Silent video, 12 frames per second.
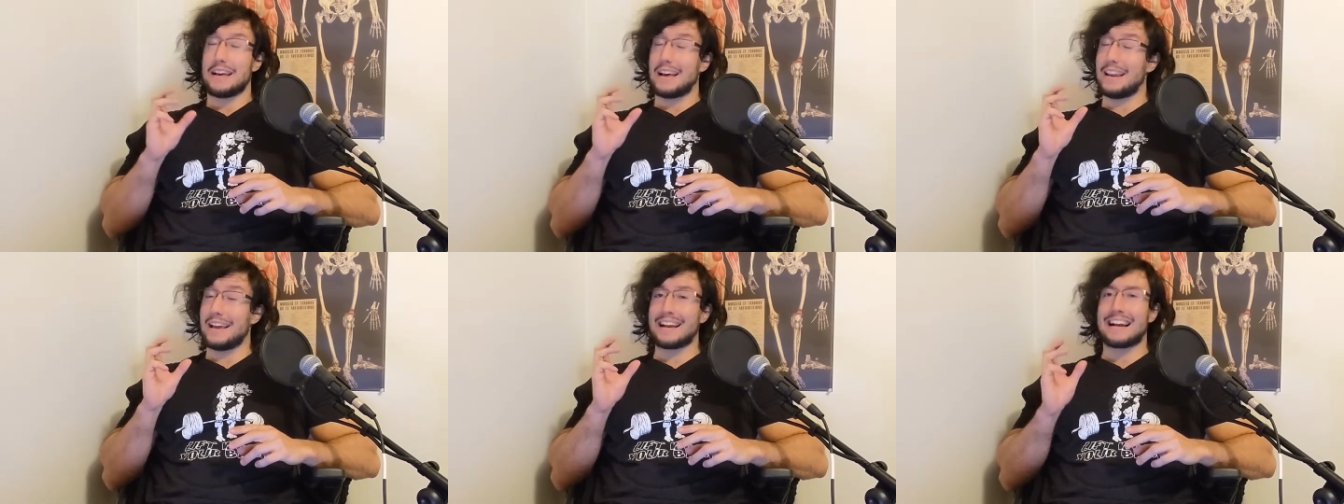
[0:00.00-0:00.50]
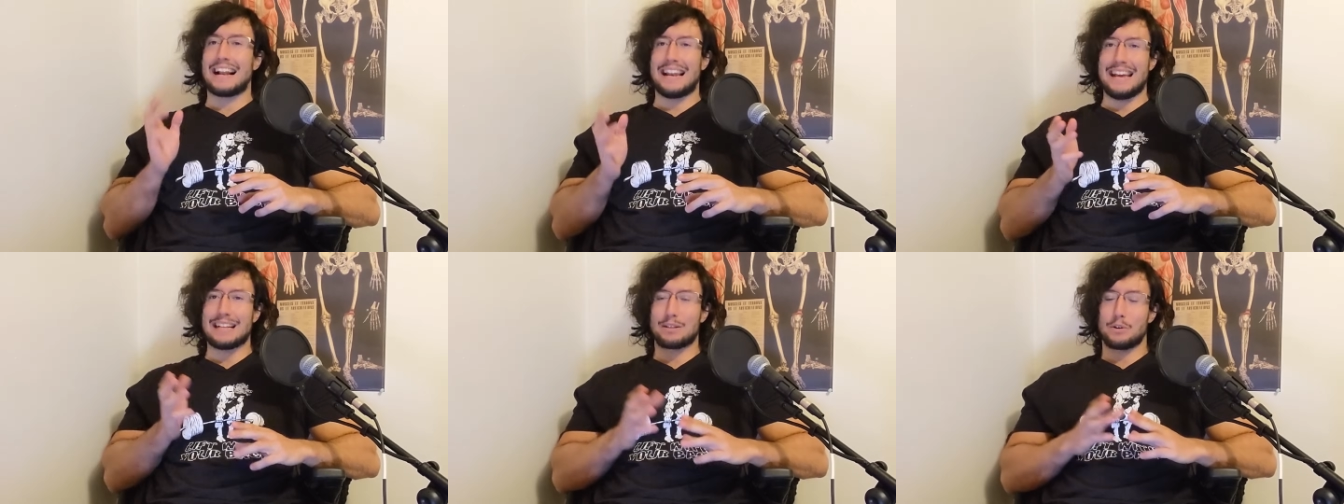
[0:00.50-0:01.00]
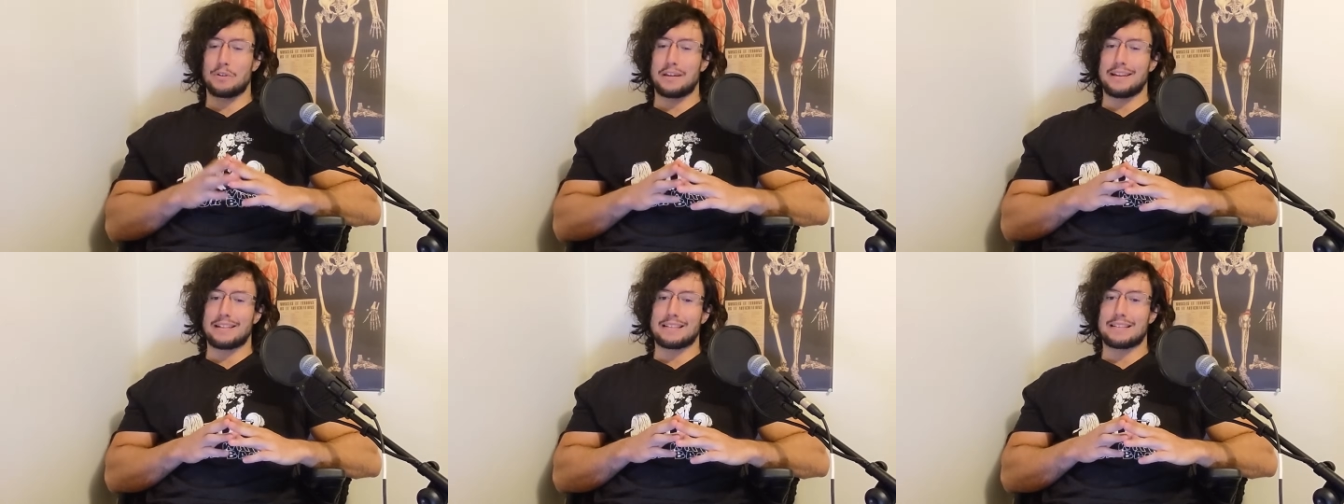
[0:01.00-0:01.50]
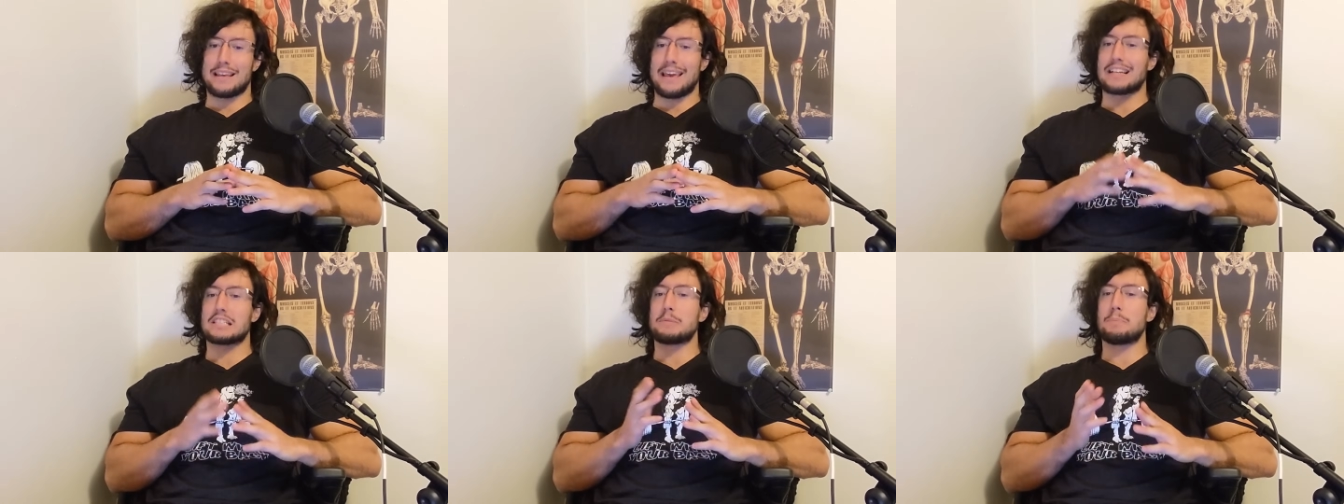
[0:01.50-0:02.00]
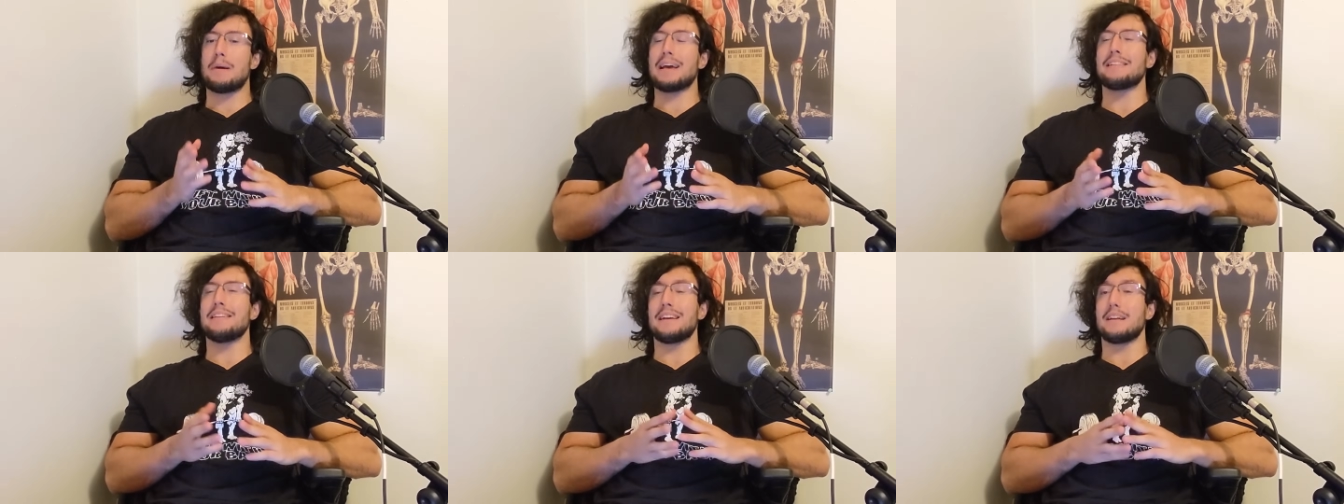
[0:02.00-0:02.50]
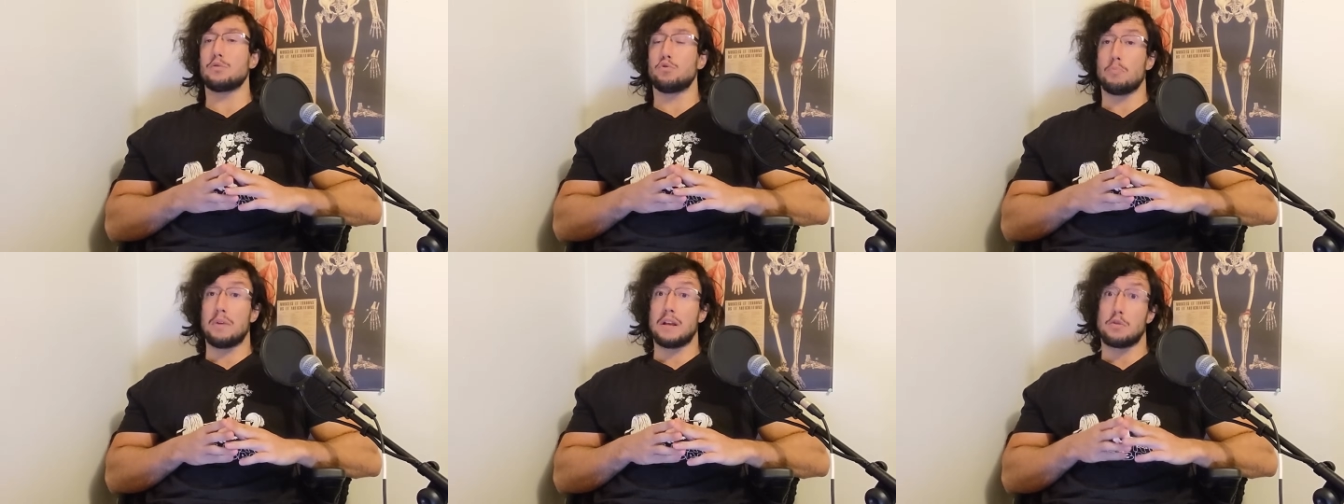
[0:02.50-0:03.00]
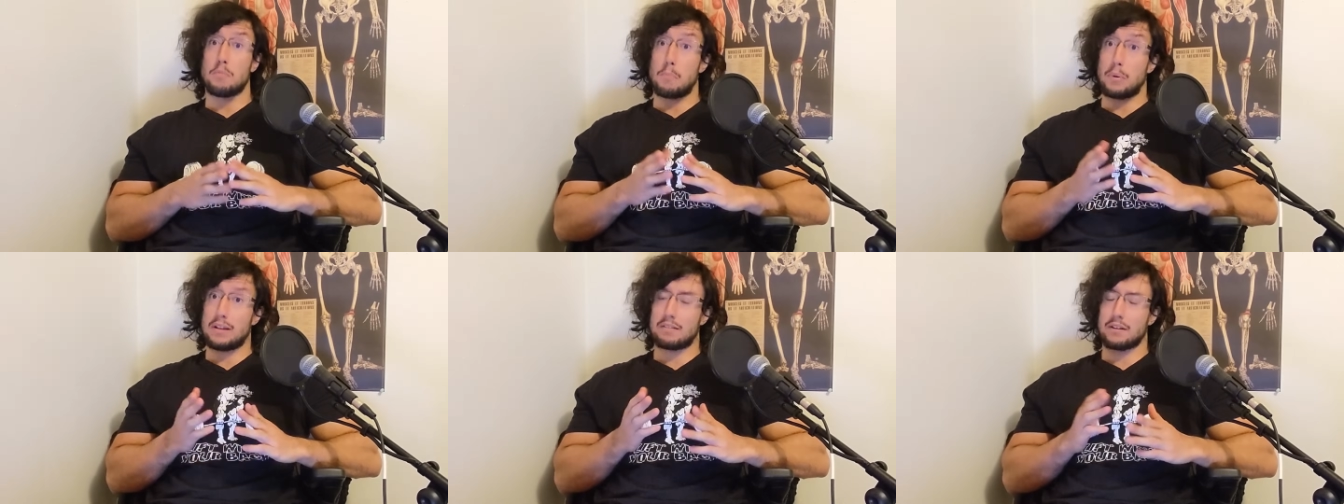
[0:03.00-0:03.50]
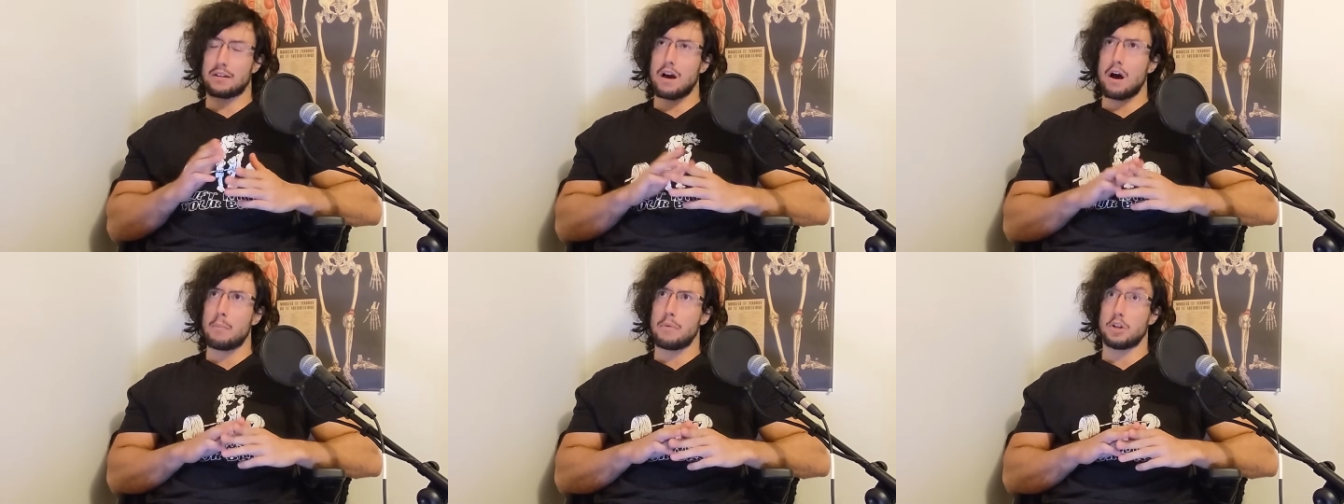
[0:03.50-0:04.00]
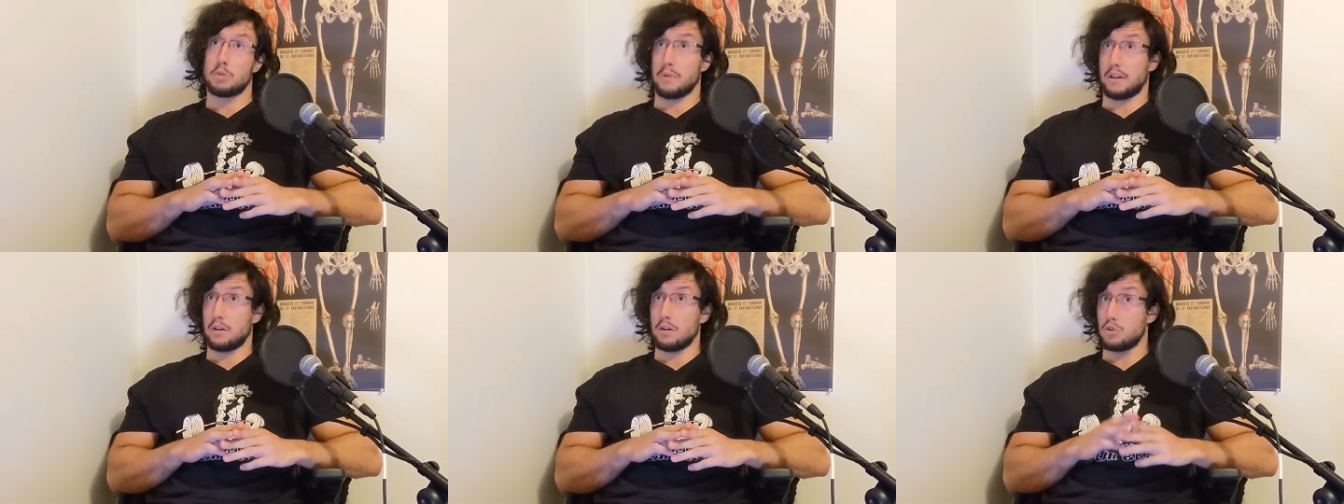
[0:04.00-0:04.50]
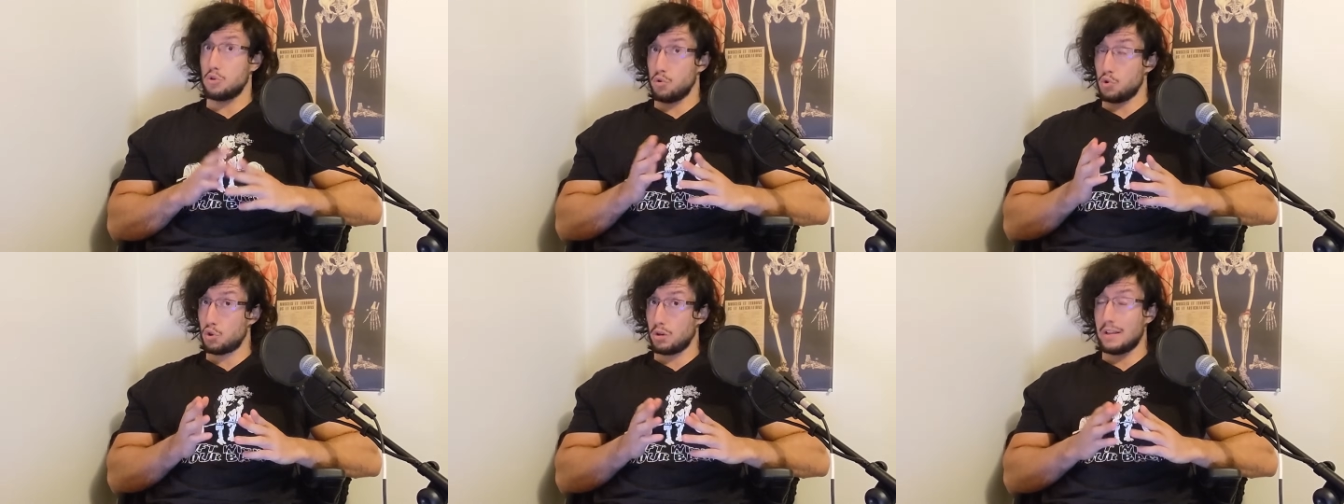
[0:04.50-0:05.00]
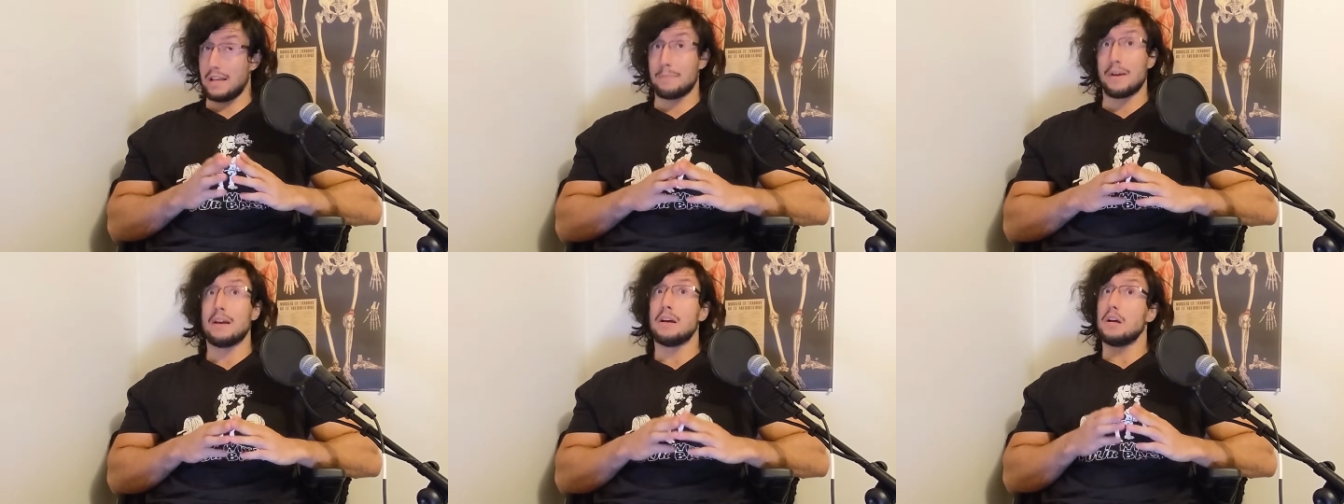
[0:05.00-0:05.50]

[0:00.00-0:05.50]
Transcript: And I clicked on it expecting it to be complete garbage because usually